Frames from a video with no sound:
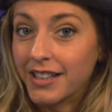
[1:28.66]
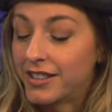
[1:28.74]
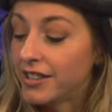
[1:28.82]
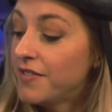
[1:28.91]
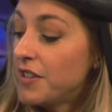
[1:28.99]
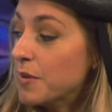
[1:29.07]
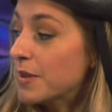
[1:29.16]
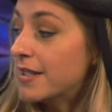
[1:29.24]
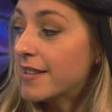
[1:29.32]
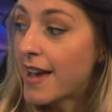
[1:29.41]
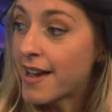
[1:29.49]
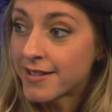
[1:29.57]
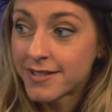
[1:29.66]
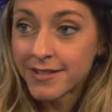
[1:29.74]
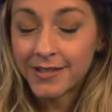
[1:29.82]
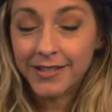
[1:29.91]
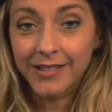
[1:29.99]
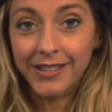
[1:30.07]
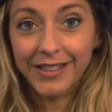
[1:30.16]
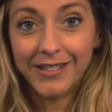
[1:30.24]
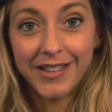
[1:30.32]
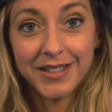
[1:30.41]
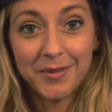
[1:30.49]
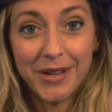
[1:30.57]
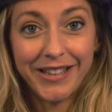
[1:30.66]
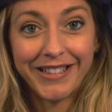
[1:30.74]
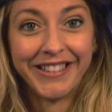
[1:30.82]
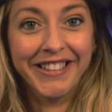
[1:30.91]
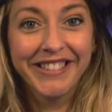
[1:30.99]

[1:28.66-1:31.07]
I could have used that earlier this week.